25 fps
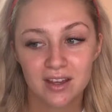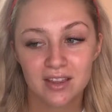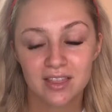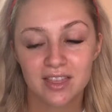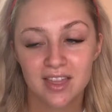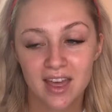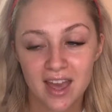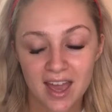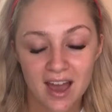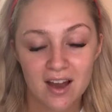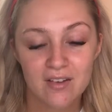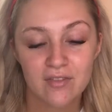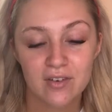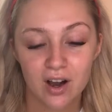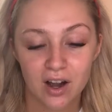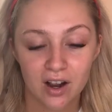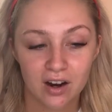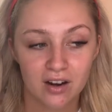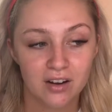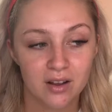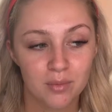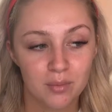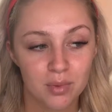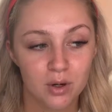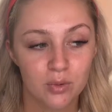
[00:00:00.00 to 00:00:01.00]
they have
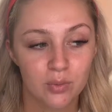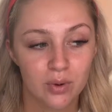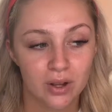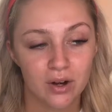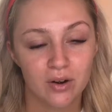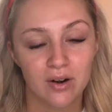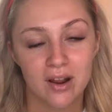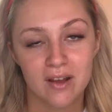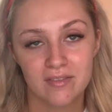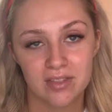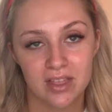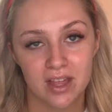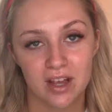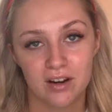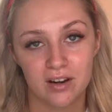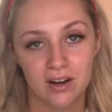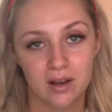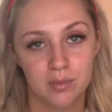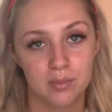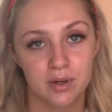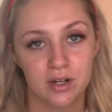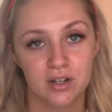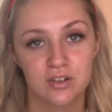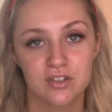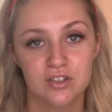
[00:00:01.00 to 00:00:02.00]
our number, we don't have their
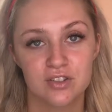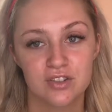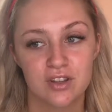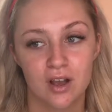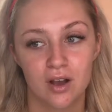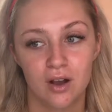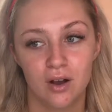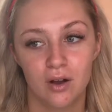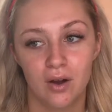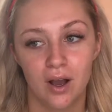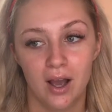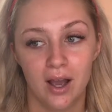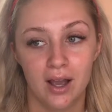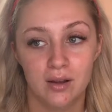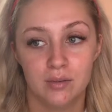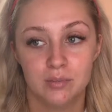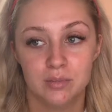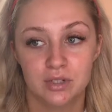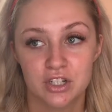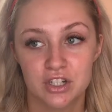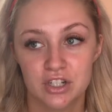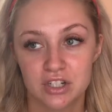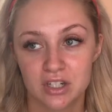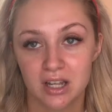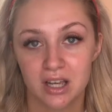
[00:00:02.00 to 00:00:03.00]
number. So
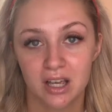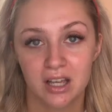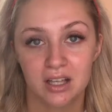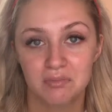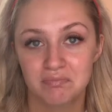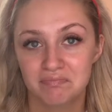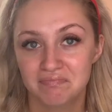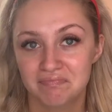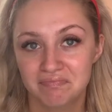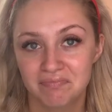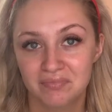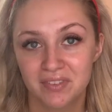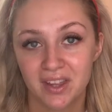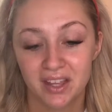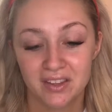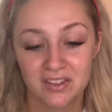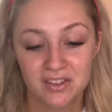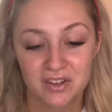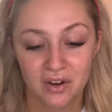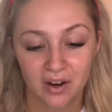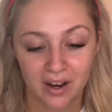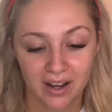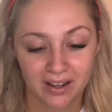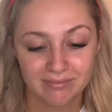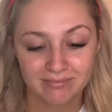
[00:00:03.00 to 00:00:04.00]
I'm just like,
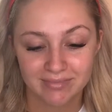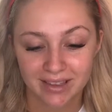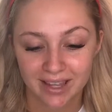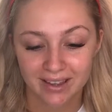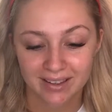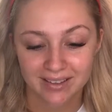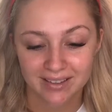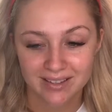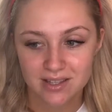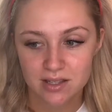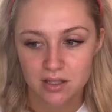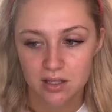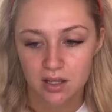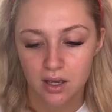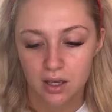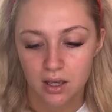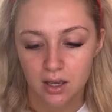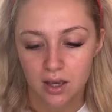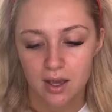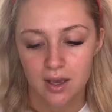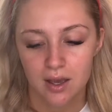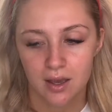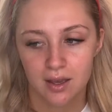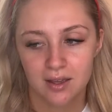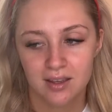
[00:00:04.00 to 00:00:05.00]
that's great, thanks.
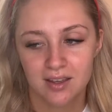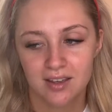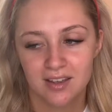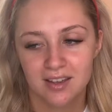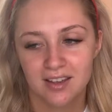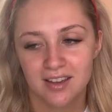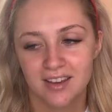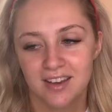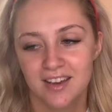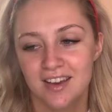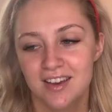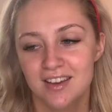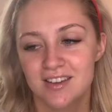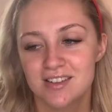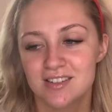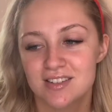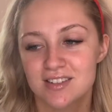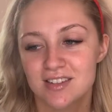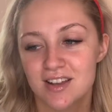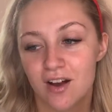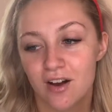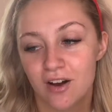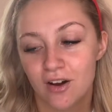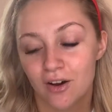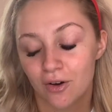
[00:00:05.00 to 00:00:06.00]

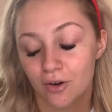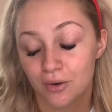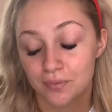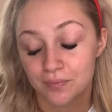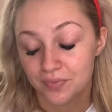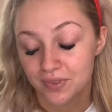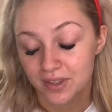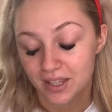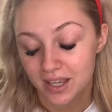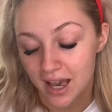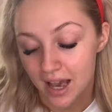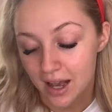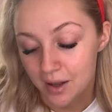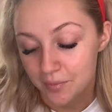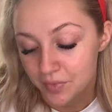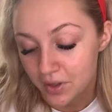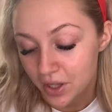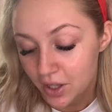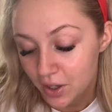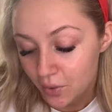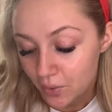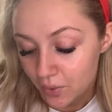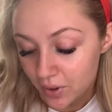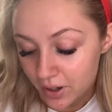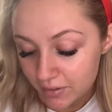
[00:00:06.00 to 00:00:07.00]
So yeah,
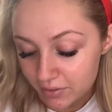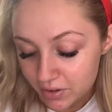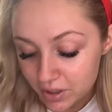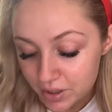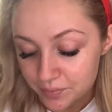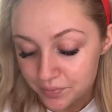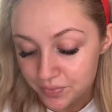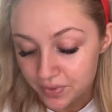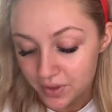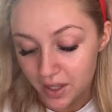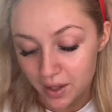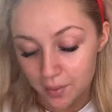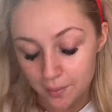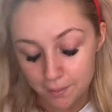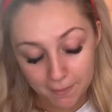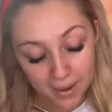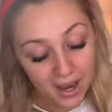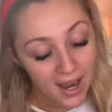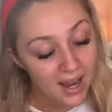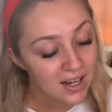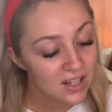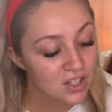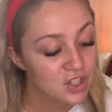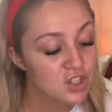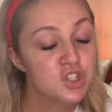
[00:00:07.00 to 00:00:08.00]
whatever.
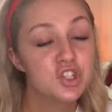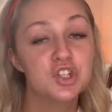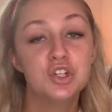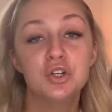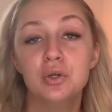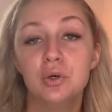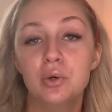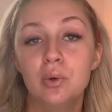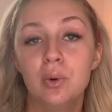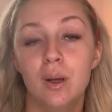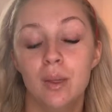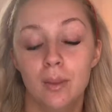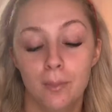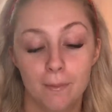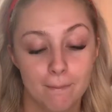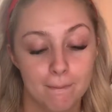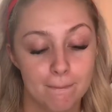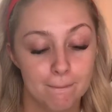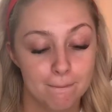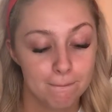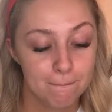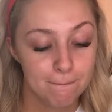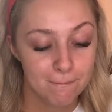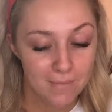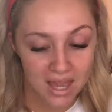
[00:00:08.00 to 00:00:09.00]
Back to
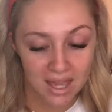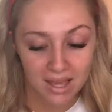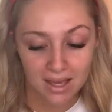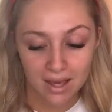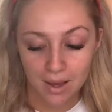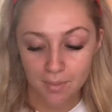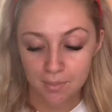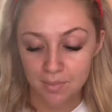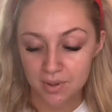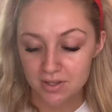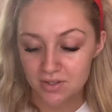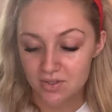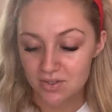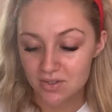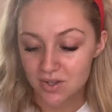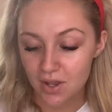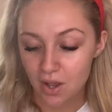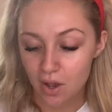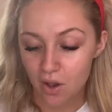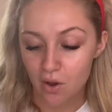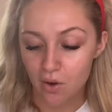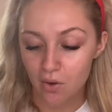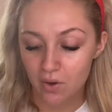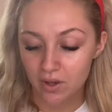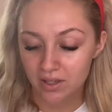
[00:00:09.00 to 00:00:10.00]
makeup.
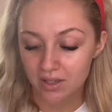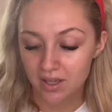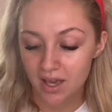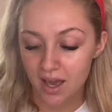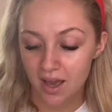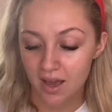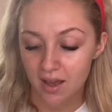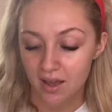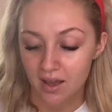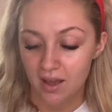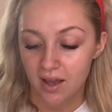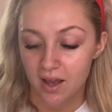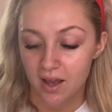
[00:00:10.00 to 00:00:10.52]
So yeah,